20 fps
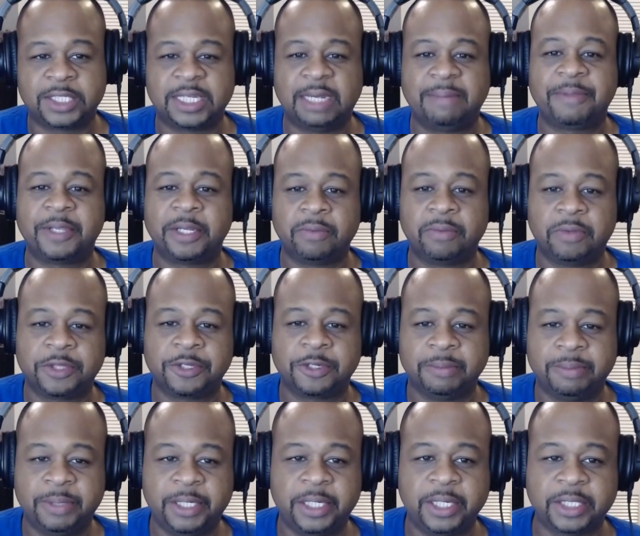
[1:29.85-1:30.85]
something with
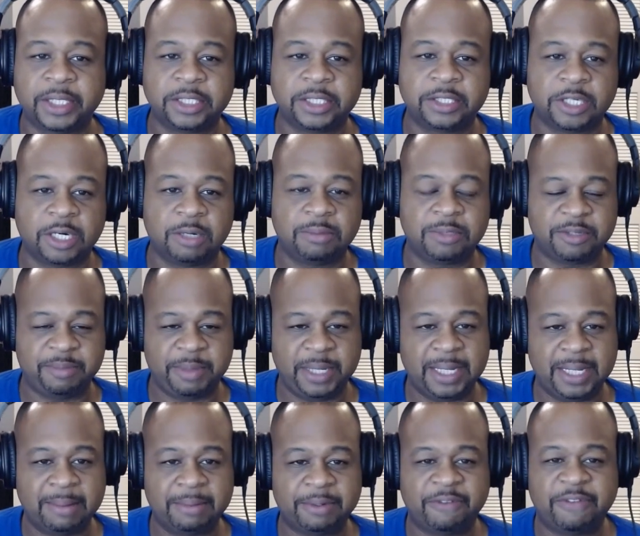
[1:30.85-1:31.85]
her books in terms of
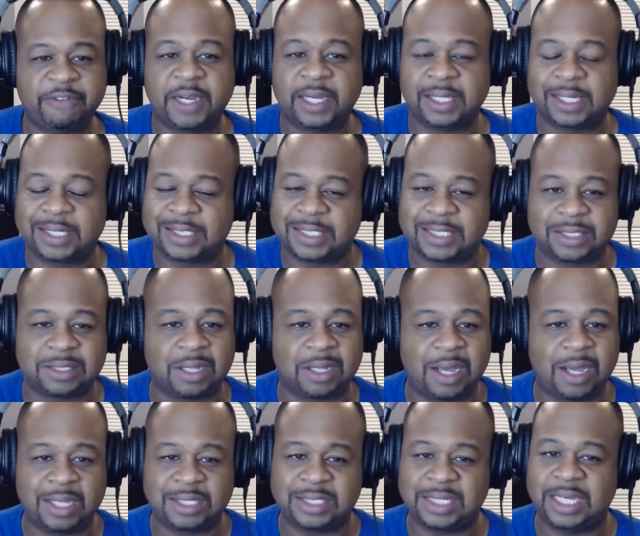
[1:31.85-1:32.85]
being able to find like this
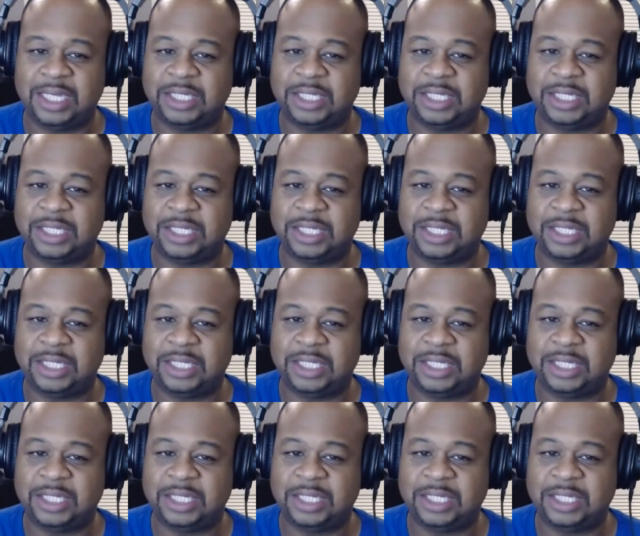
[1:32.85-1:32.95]
lost